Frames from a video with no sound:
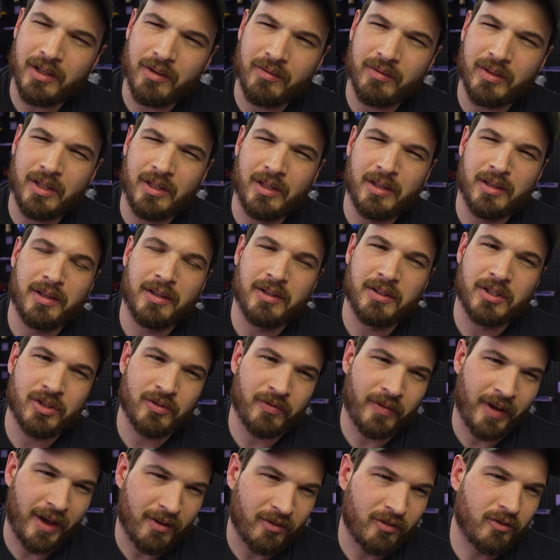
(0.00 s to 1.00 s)
of the
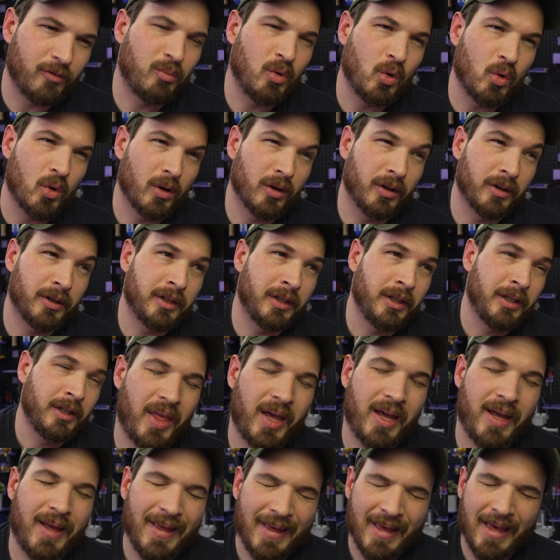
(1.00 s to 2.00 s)
Svalve board
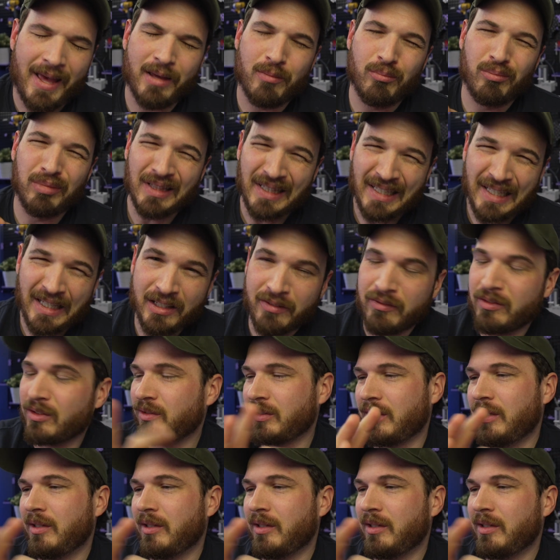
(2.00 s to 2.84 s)
that I believe,